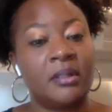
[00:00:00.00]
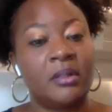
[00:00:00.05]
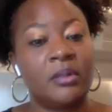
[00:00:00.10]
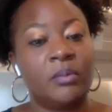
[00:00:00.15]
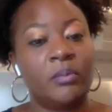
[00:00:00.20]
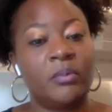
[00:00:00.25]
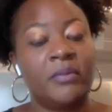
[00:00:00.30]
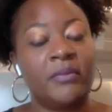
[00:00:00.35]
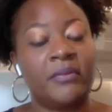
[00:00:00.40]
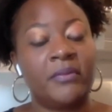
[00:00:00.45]

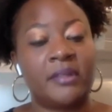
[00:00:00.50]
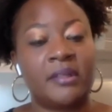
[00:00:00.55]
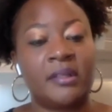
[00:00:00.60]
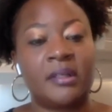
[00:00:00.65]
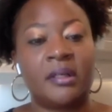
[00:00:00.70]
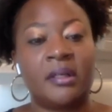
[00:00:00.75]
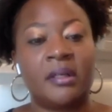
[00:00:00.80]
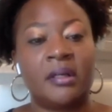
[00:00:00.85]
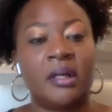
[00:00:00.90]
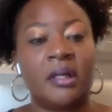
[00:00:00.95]
with
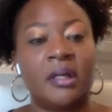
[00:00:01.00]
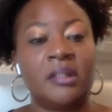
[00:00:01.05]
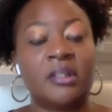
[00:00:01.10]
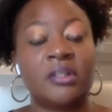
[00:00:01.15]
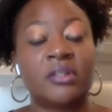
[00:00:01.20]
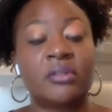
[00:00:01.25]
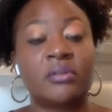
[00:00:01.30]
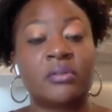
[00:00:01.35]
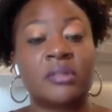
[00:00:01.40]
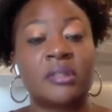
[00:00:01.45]
the
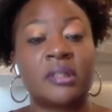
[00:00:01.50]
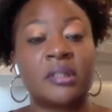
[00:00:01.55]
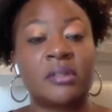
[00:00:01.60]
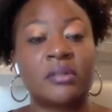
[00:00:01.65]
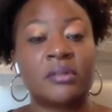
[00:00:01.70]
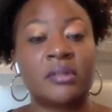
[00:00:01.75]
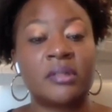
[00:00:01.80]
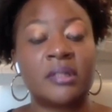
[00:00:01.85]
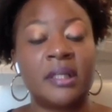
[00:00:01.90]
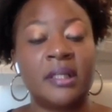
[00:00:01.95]
additional
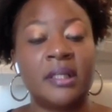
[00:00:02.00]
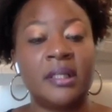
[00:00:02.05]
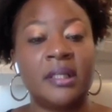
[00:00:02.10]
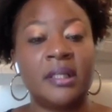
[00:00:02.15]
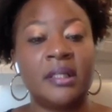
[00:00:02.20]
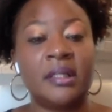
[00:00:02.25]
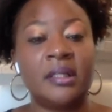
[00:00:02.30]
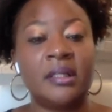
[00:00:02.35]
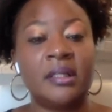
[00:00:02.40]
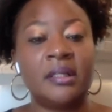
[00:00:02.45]
skills they
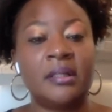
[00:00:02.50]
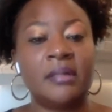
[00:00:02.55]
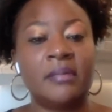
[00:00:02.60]
need